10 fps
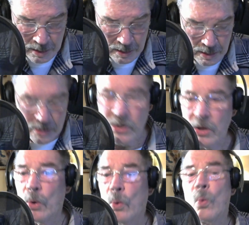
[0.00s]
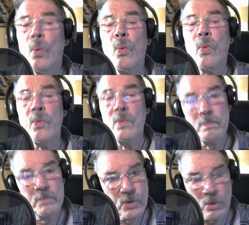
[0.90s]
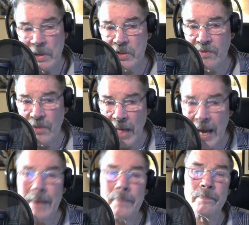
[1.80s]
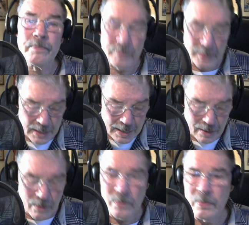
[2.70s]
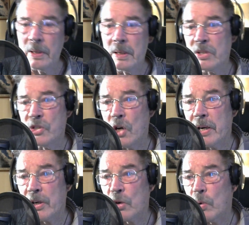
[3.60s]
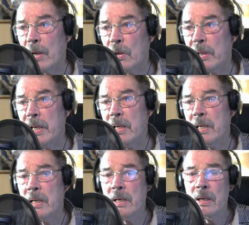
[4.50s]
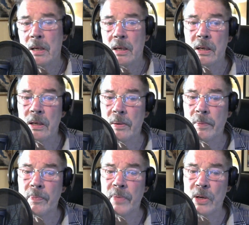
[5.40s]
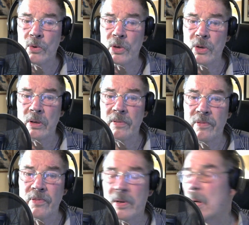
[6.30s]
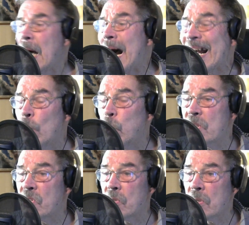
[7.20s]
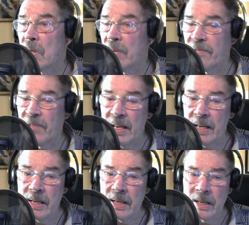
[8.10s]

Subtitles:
so much for that. Now, John Crowley, the owner of Aquas Cafe,